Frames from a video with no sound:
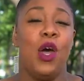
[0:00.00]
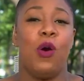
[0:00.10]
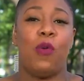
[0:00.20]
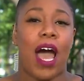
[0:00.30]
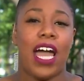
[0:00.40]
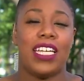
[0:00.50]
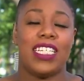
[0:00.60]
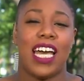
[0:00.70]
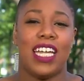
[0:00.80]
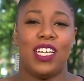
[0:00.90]
why I
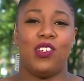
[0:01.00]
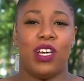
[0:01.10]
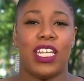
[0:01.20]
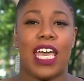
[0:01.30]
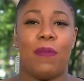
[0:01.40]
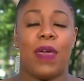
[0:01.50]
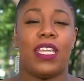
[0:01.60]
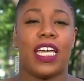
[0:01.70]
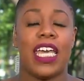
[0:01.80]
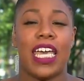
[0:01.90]
decided to join the campaign.
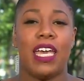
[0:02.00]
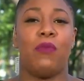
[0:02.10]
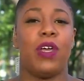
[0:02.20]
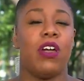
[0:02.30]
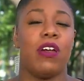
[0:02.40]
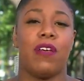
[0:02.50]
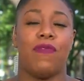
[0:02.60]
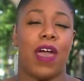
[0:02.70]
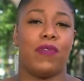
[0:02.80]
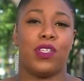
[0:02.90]
Look, he, we are in a
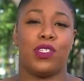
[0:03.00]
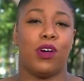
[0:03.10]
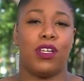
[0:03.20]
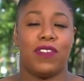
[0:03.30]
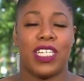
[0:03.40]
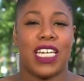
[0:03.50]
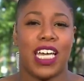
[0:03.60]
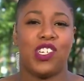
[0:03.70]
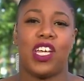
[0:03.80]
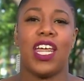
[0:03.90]
fight for the soul of this
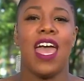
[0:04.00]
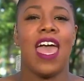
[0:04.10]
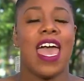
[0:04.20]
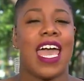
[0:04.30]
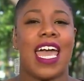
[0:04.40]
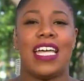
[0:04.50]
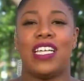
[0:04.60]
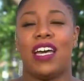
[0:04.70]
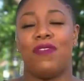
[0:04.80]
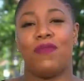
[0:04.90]
nation. And
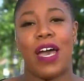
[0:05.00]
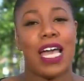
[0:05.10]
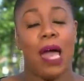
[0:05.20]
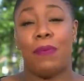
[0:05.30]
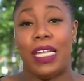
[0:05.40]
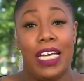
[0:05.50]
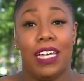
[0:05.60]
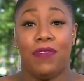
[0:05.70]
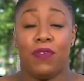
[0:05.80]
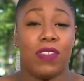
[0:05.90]
uh, I
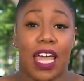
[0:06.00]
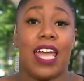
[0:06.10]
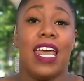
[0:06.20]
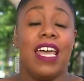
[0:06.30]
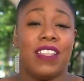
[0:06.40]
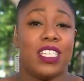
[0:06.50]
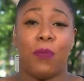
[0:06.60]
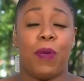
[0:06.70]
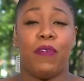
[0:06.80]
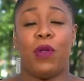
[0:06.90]
believe that this is a
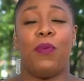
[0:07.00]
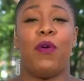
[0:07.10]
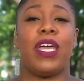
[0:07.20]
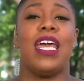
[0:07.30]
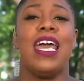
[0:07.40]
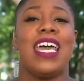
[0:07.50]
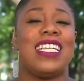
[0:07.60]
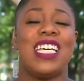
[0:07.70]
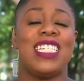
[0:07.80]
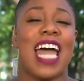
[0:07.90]
pivotal point,
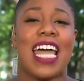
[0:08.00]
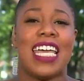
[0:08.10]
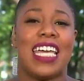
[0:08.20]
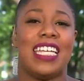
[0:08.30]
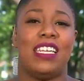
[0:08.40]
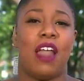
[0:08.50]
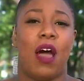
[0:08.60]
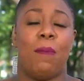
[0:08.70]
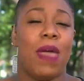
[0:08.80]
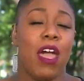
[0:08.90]
just not in
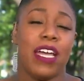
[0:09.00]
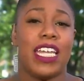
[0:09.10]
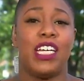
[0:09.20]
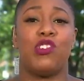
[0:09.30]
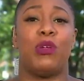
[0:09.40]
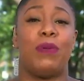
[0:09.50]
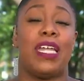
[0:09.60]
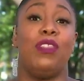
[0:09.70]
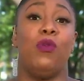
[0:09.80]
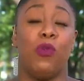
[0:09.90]
American history, but
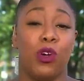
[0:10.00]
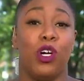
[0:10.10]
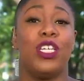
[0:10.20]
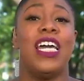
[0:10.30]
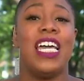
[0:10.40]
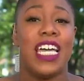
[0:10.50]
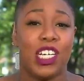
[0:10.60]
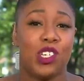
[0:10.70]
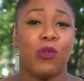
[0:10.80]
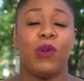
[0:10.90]
in the world
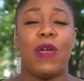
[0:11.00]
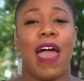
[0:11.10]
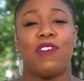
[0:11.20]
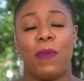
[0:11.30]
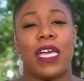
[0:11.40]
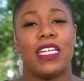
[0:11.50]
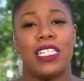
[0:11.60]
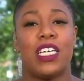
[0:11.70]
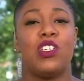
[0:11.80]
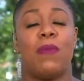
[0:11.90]
history. We have to make a
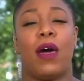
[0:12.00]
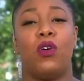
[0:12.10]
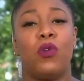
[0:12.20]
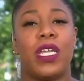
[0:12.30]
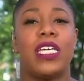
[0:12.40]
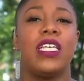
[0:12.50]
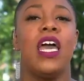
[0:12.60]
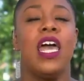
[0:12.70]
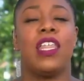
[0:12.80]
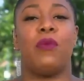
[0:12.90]
decision about who it is
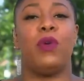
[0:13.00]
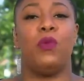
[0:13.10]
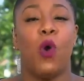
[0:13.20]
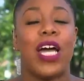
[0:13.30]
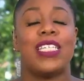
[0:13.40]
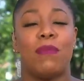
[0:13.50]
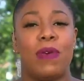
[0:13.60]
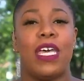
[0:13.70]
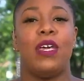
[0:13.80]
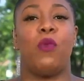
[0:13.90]
that we want to
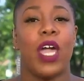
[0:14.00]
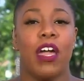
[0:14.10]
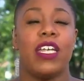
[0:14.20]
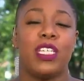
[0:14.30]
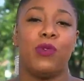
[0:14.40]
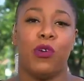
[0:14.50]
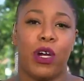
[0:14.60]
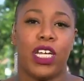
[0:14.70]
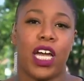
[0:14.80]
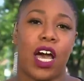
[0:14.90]
be, where it is we're
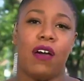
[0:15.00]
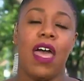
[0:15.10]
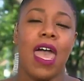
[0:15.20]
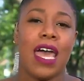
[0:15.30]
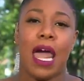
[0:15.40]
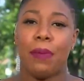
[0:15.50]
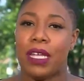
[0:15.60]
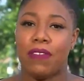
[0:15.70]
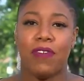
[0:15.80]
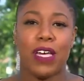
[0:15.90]
going to go. And I
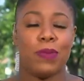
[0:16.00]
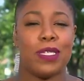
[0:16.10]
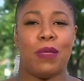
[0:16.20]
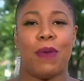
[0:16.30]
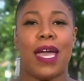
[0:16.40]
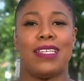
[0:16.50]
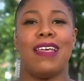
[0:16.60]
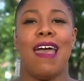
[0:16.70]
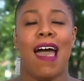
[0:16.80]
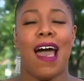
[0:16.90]
believe that Vice President Biden
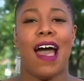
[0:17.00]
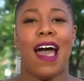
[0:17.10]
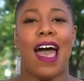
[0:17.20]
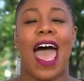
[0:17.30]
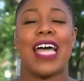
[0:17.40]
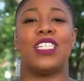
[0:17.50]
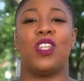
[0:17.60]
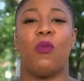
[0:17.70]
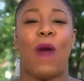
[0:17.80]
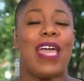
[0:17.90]
uh, has
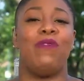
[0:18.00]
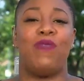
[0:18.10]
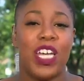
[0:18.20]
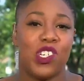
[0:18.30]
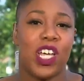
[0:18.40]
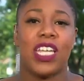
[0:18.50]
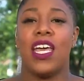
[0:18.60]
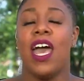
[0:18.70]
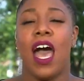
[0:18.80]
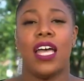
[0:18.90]
the right vision
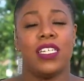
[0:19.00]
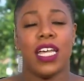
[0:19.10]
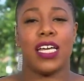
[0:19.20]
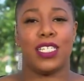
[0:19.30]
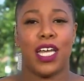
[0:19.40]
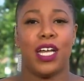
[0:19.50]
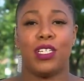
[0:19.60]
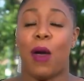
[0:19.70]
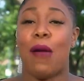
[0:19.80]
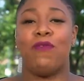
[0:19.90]
uh, to take us there.
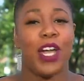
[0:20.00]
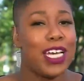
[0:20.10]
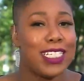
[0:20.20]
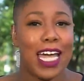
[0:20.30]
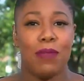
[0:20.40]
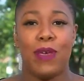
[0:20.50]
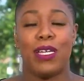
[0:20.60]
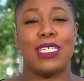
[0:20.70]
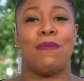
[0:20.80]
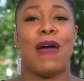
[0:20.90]
So I'm very excited to be
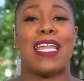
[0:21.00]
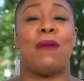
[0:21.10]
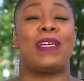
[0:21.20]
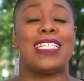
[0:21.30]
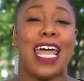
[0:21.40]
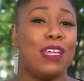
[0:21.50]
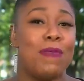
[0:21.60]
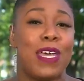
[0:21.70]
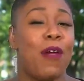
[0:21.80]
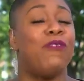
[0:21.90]
on Team Biden. I'm excited to
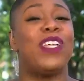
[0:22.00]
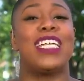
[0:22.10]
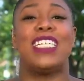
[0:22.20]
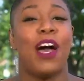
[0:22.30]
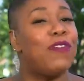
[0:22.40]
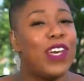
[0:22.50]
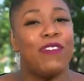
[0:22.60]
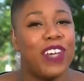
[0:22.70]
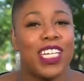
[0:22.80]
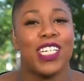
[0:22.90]
be here in Philadelphia,
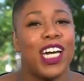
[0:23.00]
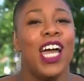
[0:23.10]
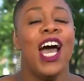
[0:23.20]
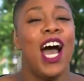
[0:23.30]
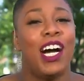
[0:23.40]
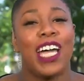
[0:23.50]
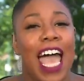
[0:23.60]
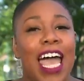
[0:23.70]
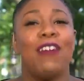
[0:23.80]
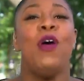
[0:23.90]
Victor. Uh-huh.
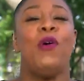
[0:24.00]
Okay? Uh-huh.